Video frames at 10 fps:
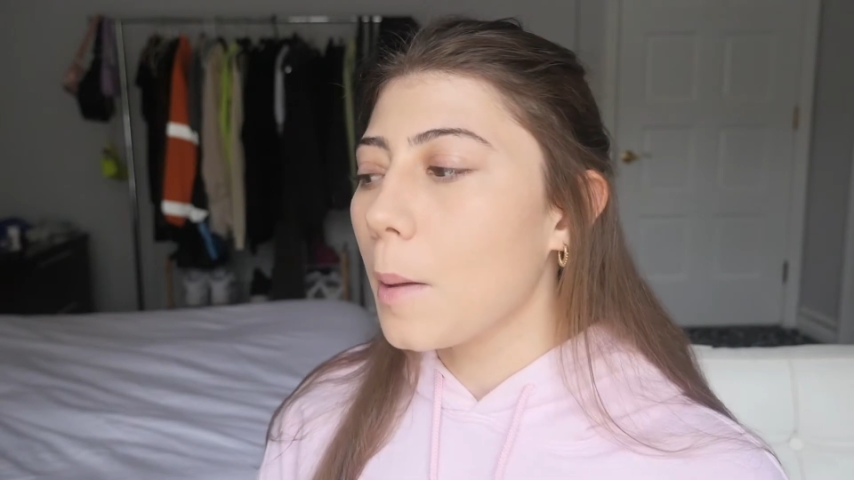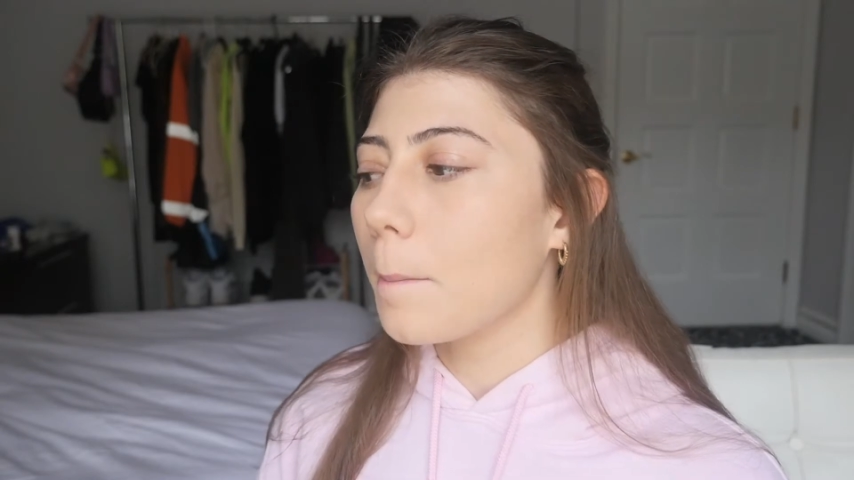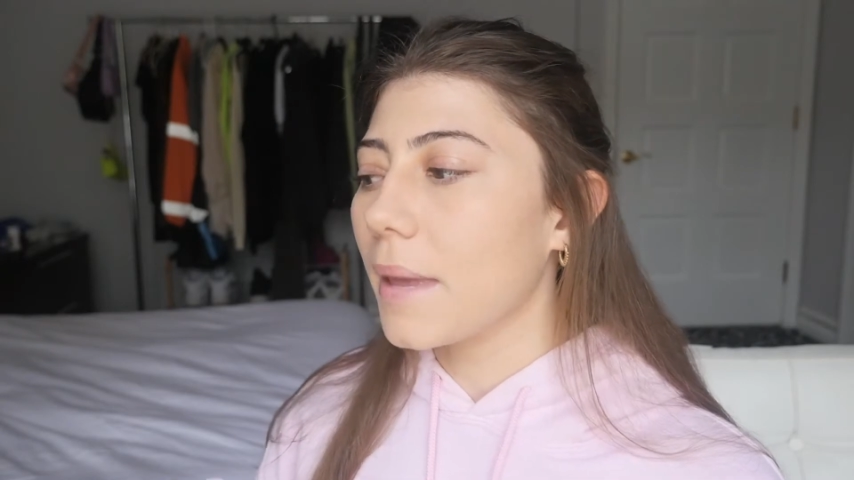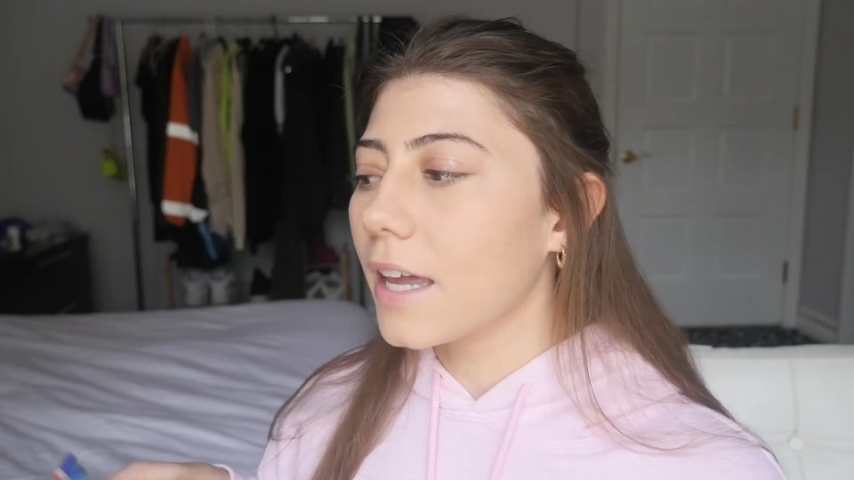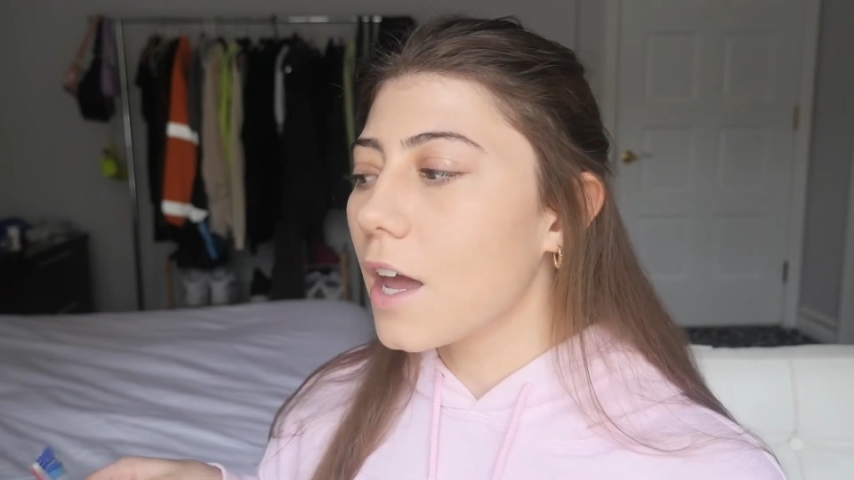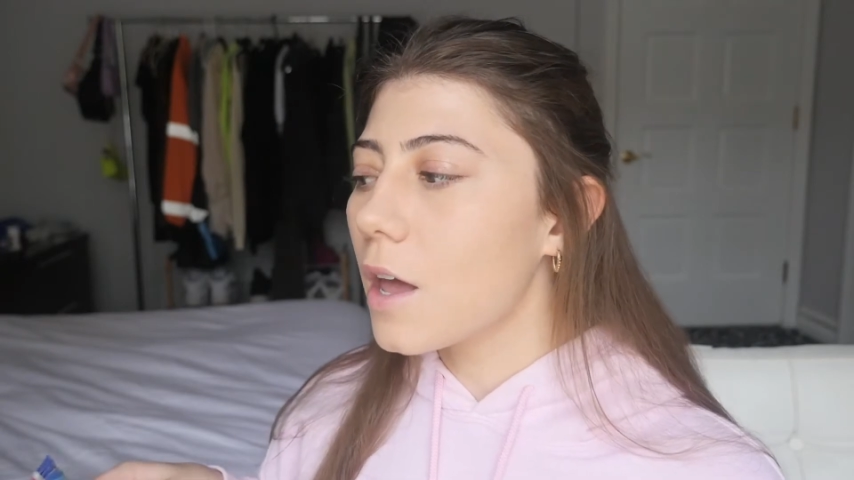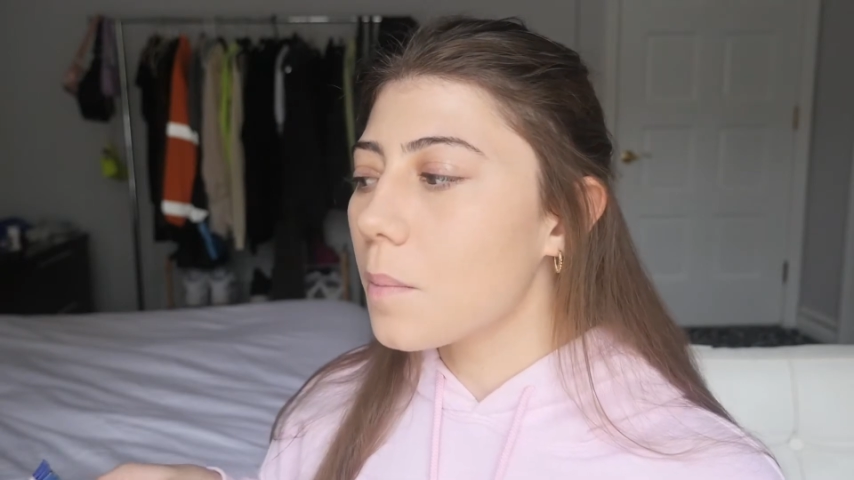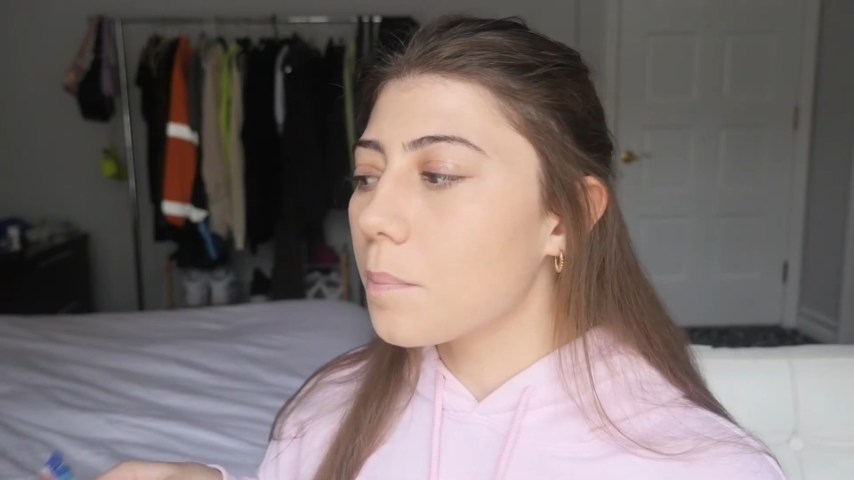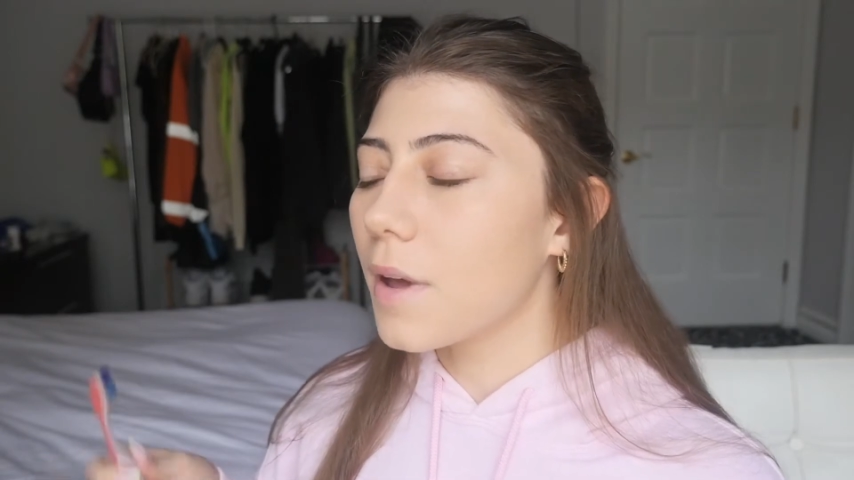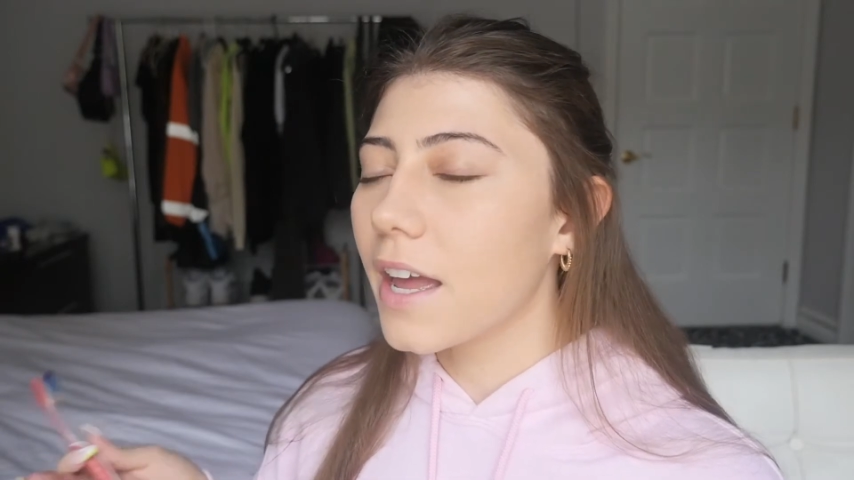
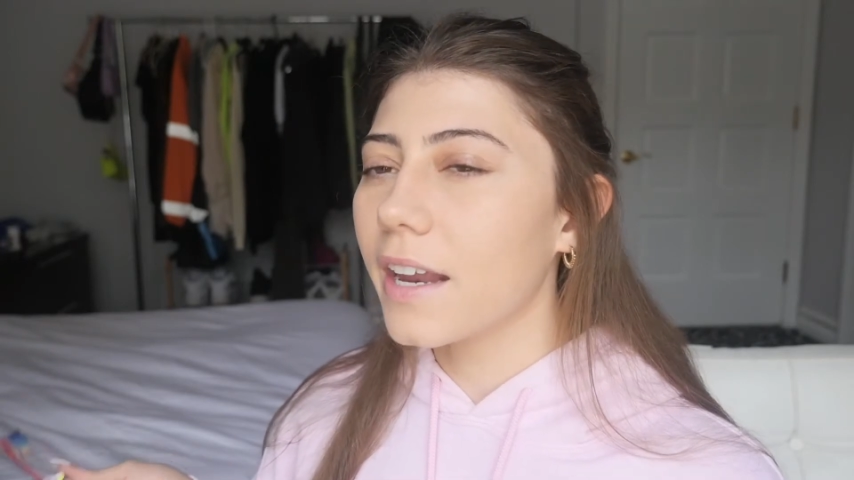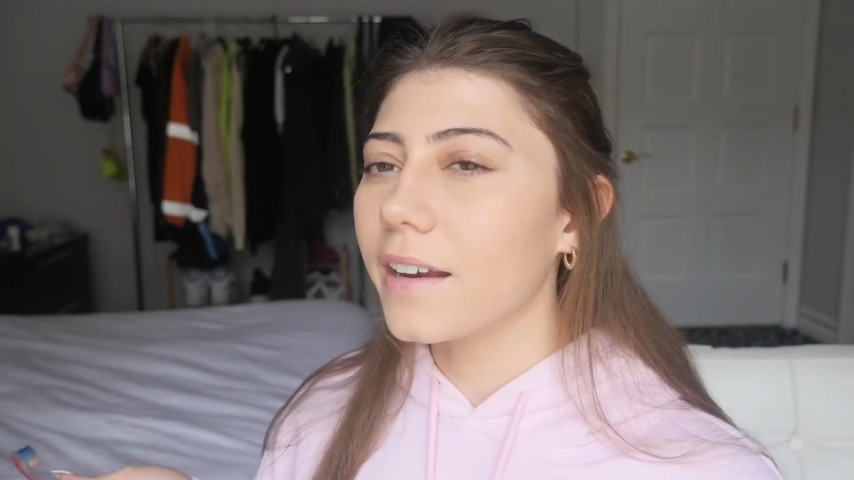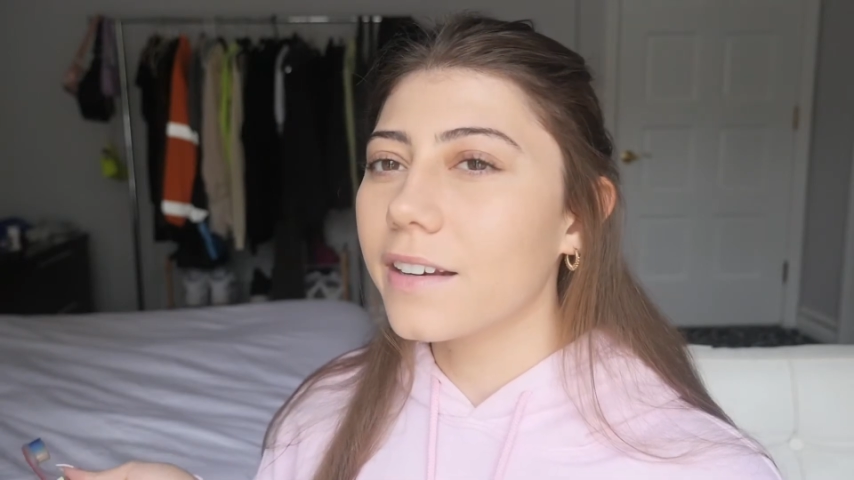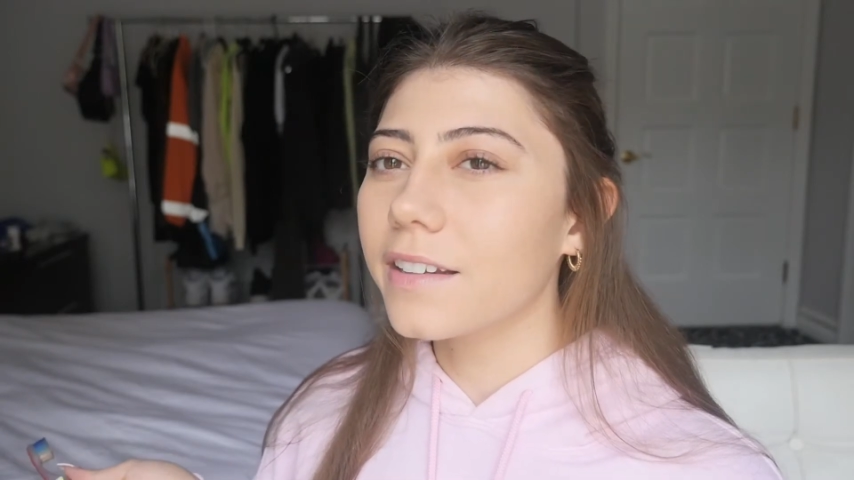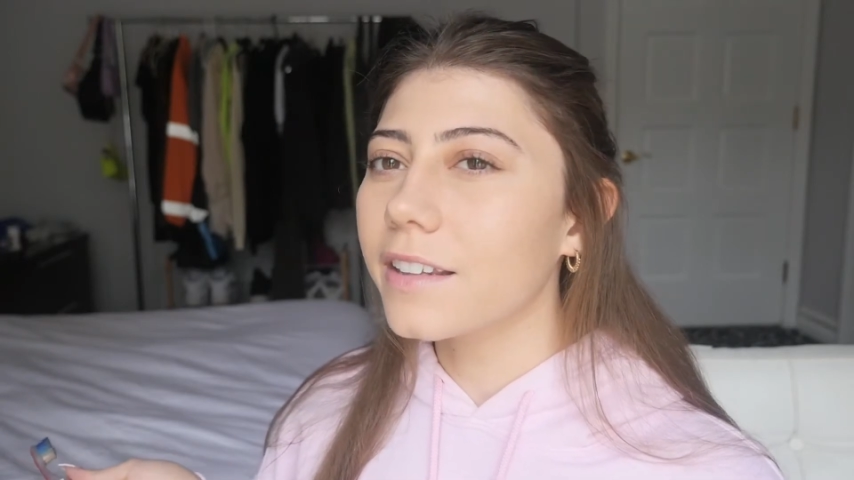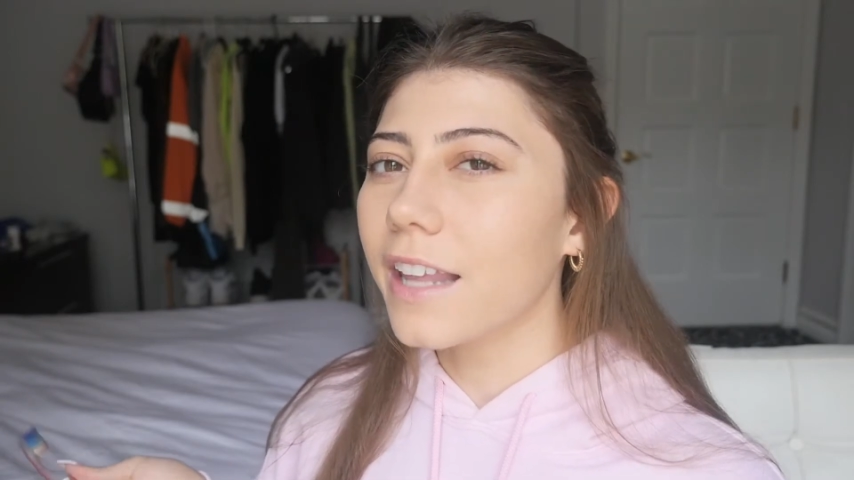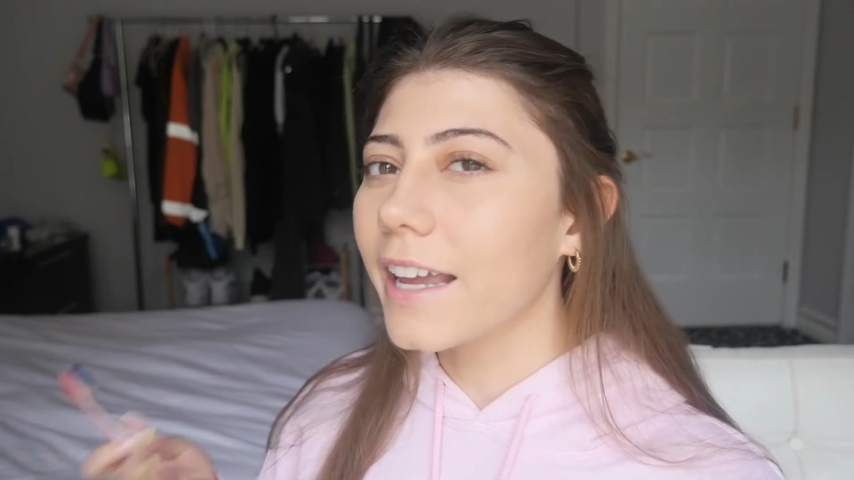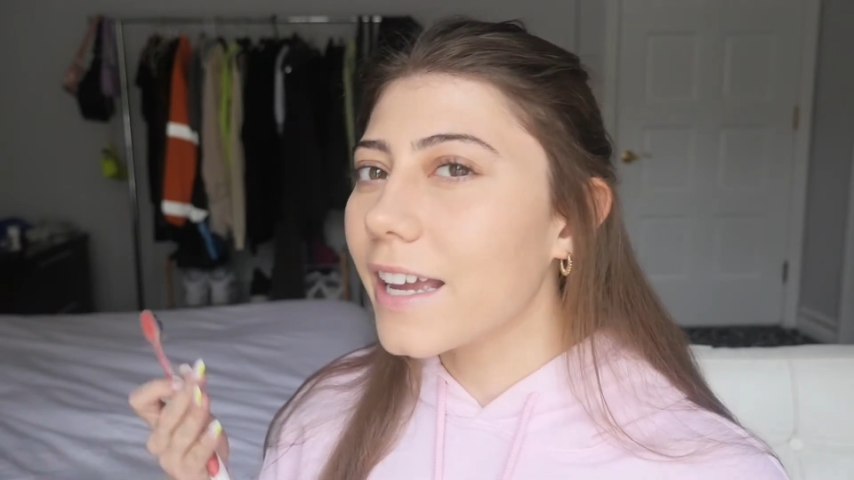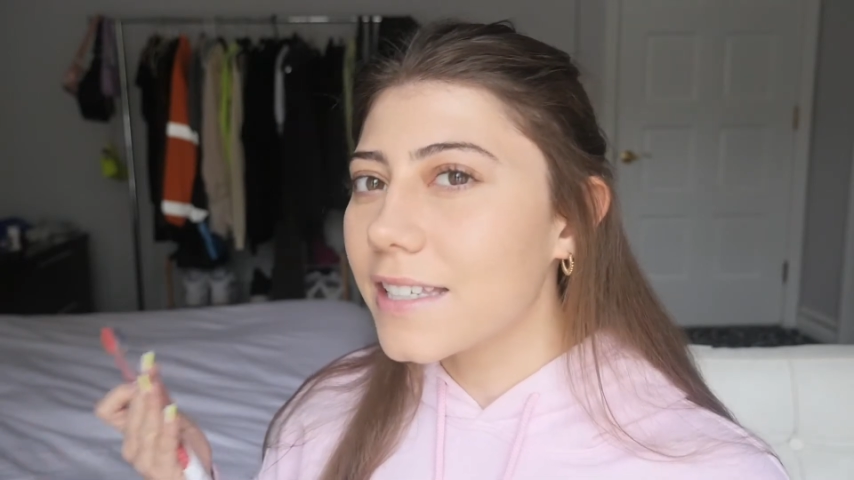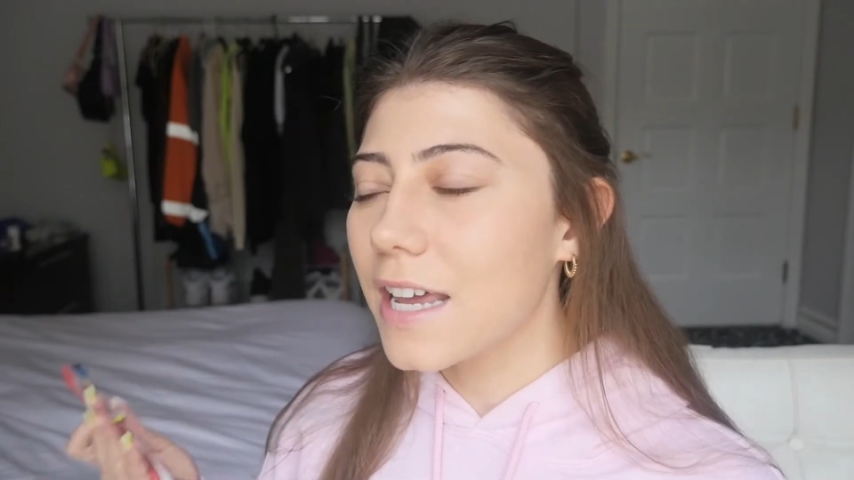makeup, but
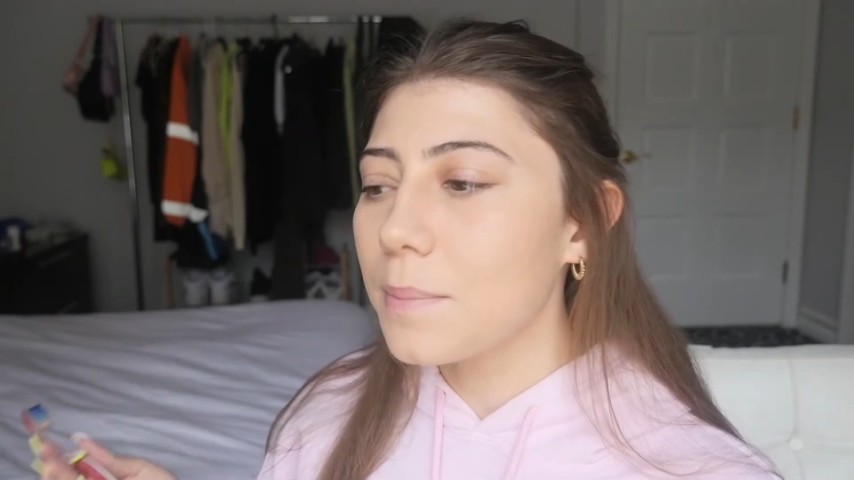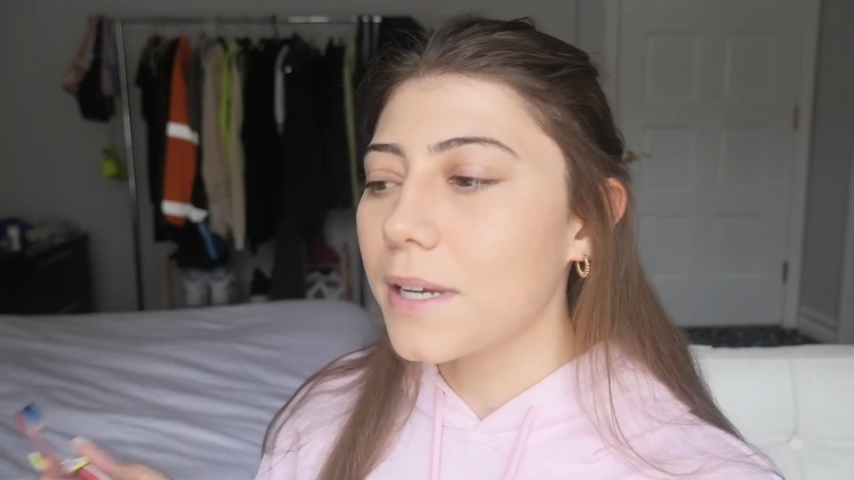like I said,